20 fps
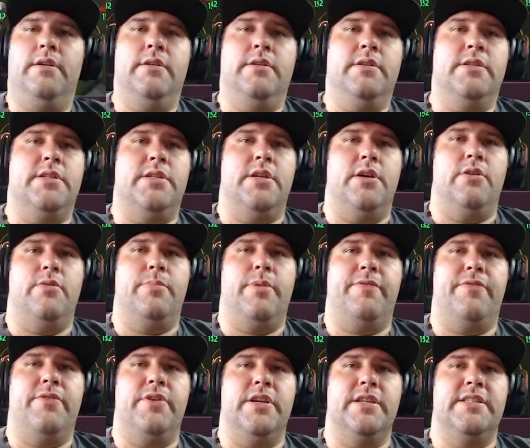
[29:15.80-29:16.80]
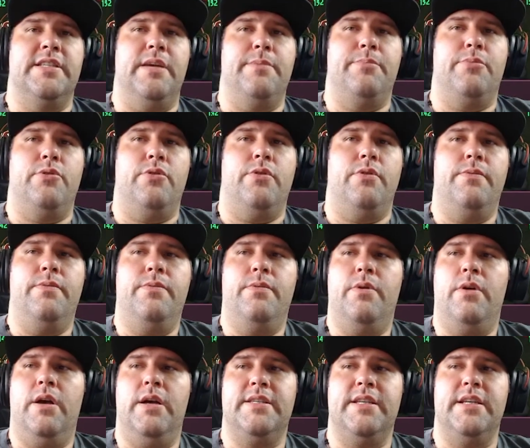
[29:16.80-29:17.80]
So, but for example,
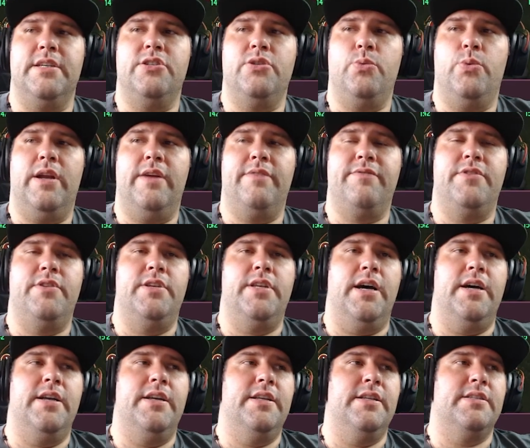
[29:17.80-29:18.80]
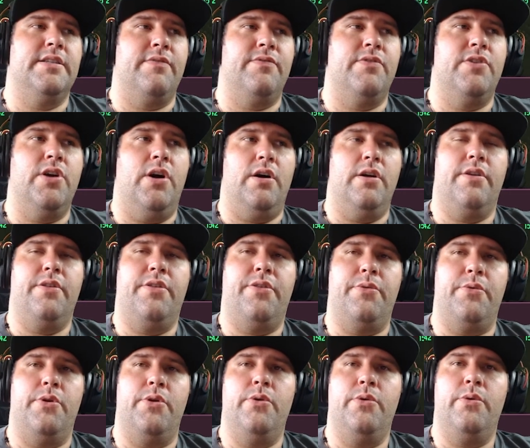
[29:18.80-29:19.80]
essentially what I've done is I've gone
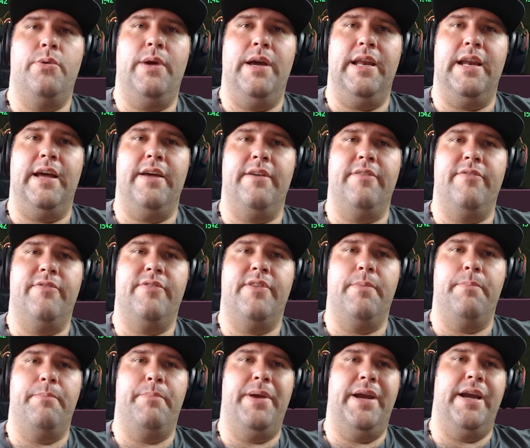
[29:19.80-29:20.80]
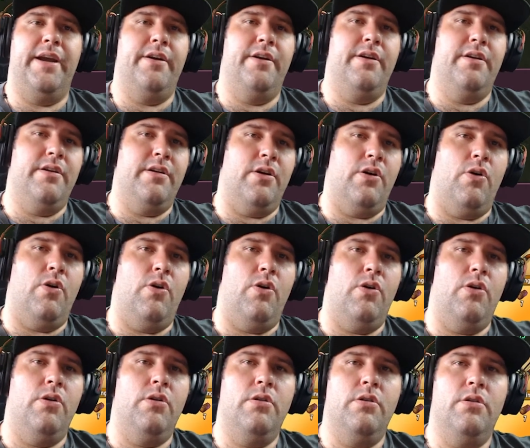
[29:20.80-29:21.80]
through and I've compared
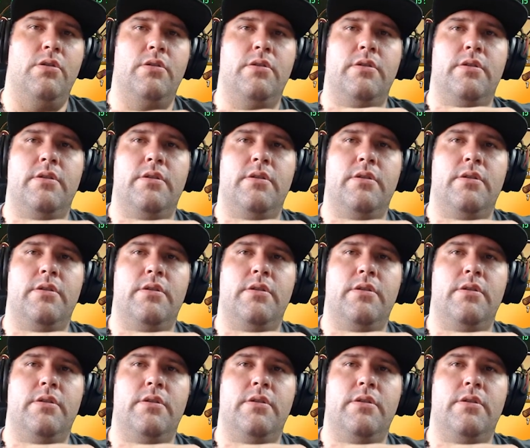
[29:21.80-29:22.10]
all